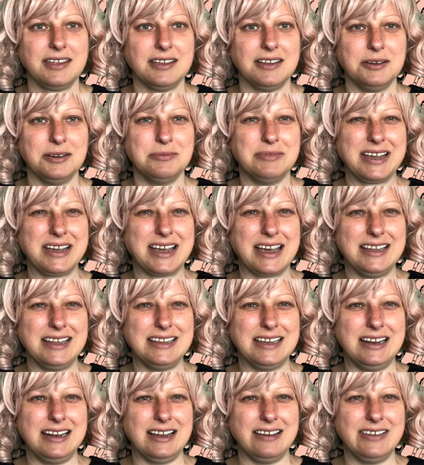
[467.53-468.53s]
Oh my god,
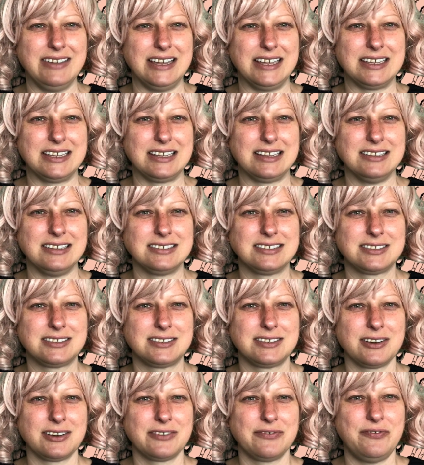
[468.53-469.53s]
I love it. It looks
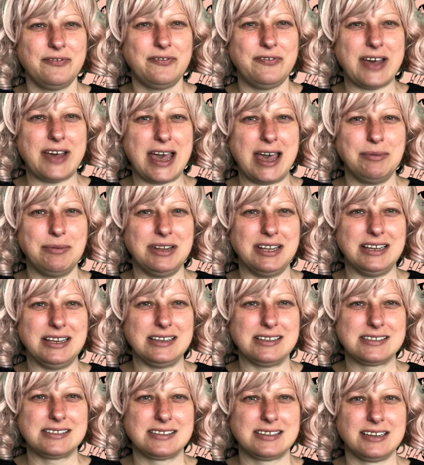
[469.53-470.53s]
so
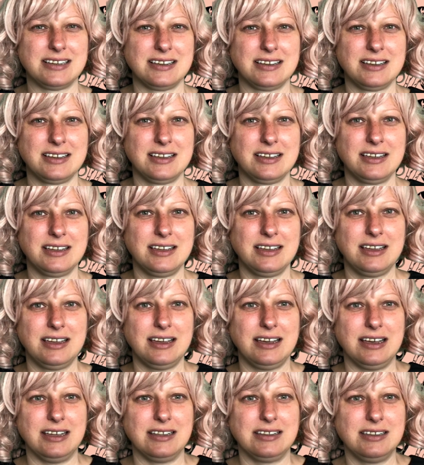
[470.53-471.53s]
fabulous.
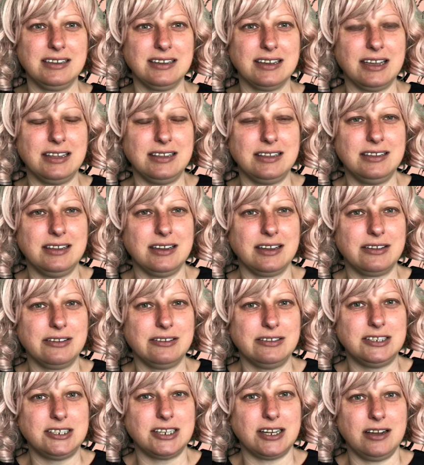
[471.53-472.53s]
I think I did a
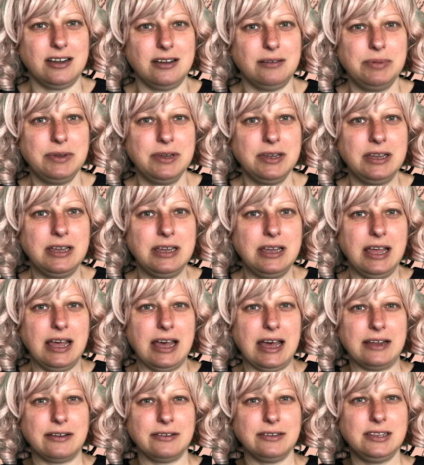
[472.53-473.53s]
good job.
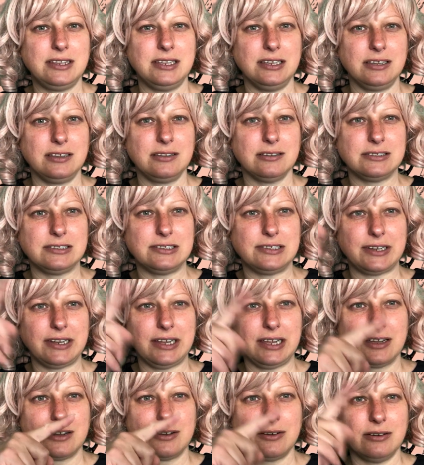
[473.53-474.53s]
I don't think those
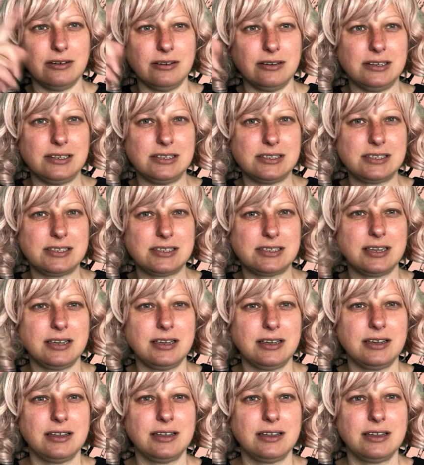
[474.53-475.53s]
wrinkles
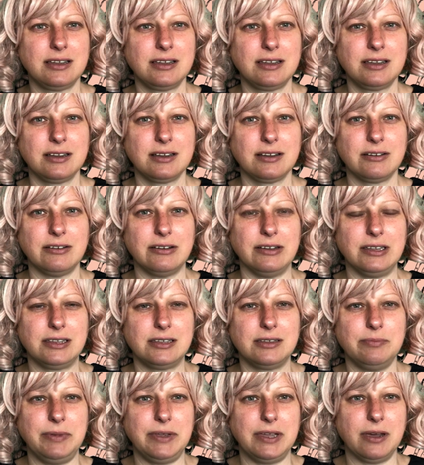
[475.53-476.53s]
going
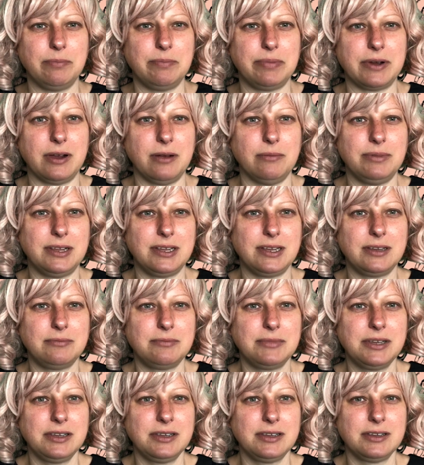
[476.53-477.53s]
to be a
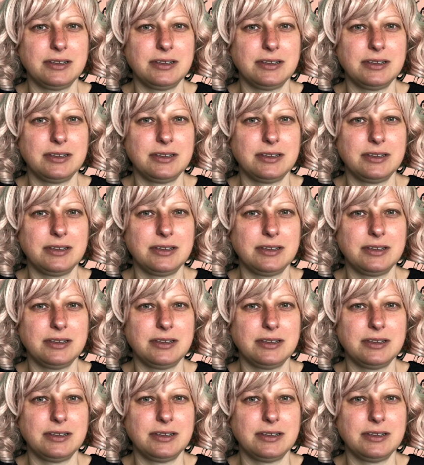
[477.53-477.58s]
problem.